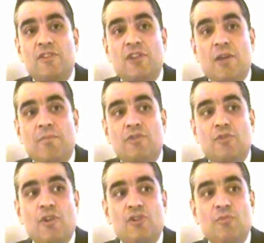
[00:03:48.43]
the Cyprus
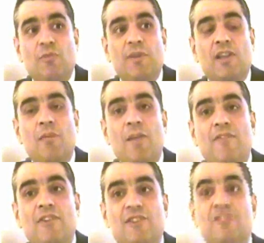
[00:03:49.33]
question will become
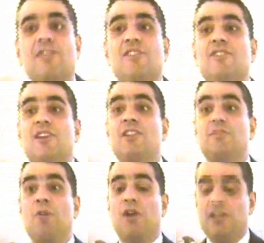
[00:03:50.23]
evident
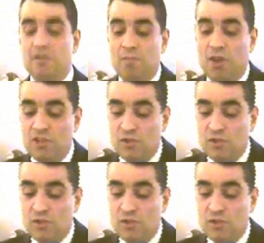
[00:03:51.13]
as my